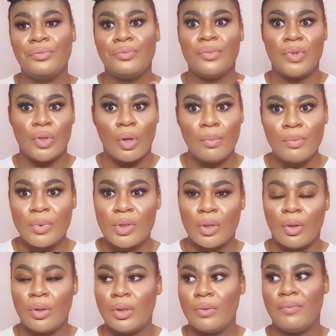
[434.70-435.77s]
dumped,
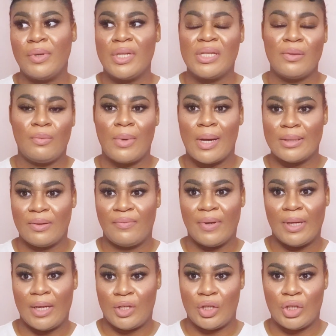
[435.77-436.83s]
or the reason why the
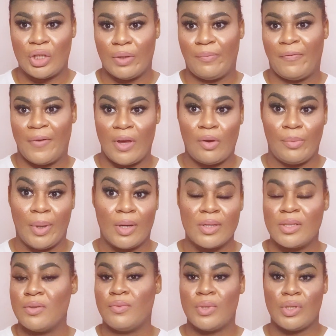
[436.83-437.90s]
relationship failed,
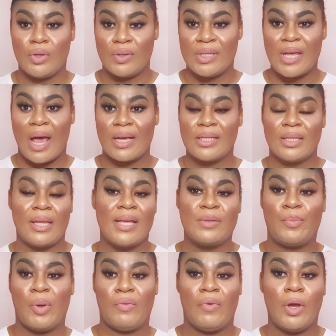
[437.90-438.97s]
because there was no sex.
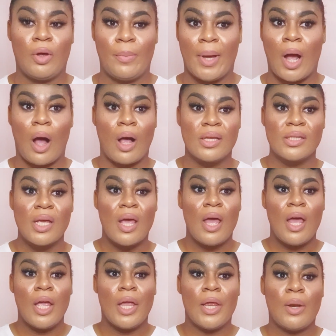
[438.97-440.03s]
Let's be real, because,
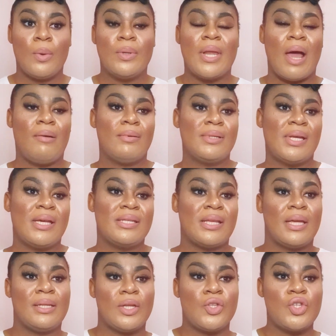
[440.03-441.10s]
nowadays
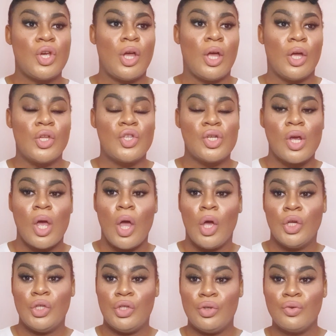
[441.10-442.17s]
in the church,
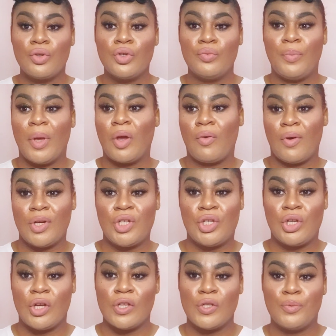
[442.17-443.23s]
you could be
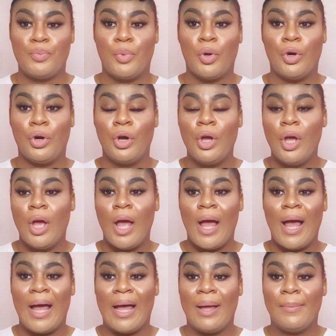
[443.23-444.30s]
Christians, but
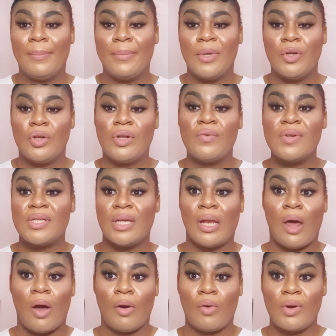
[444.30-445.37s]
there is a
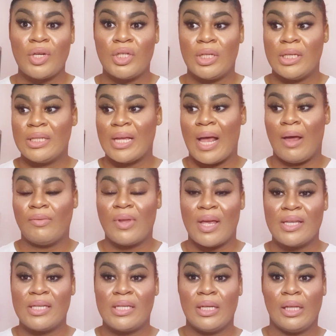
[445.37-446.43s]
lot of Christians out there
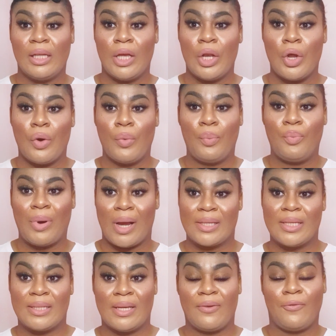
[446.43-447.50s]
still,
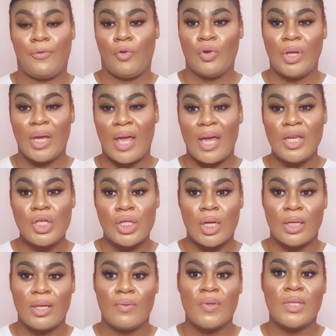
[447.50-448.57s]
practicing
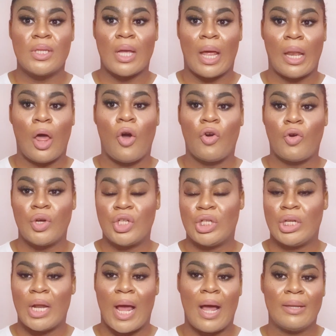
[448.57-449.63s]
fornication. There is a lot of
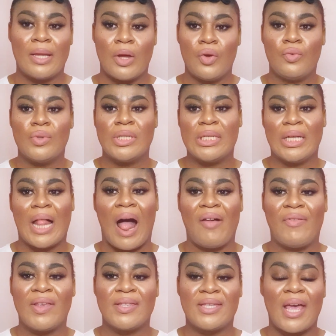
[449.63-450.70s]
Christians out there who is still
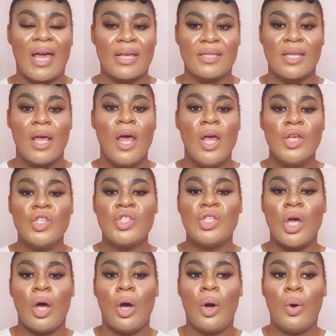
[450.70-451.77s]
having sex.
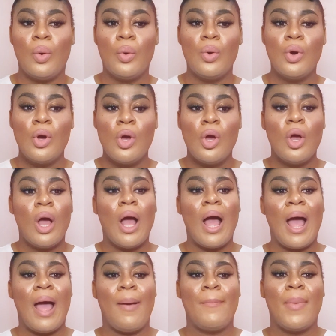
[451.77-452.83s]
So
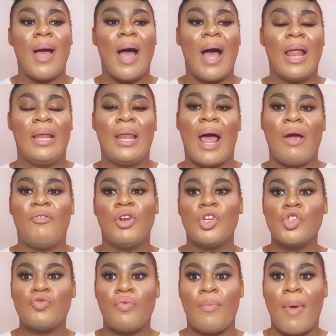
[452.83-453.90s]
I would
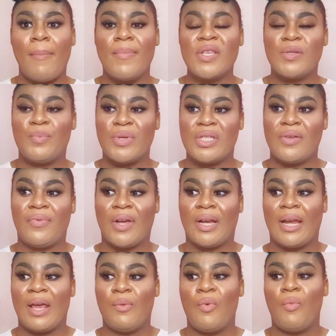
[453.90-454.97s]
just remember
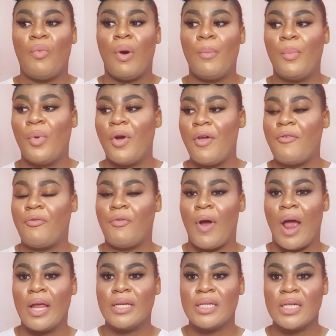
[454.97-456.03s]
specifically with one
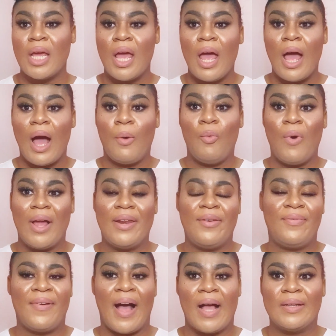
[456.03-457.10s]
boyfriend, when he
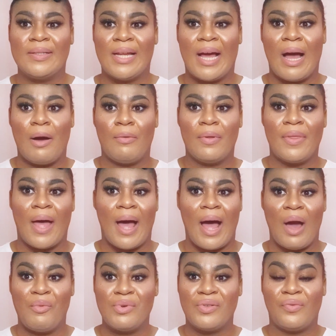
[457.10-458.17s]
found out that
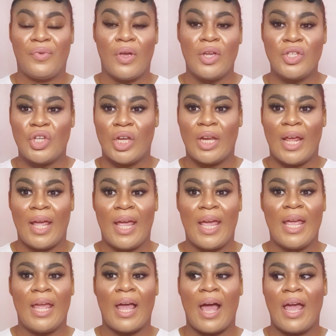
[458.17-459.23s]
I was virgin,
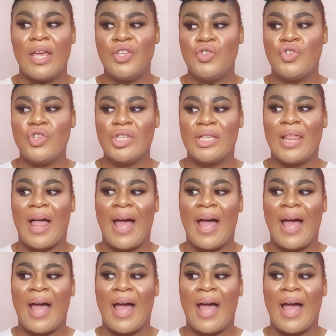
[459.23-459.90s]
he just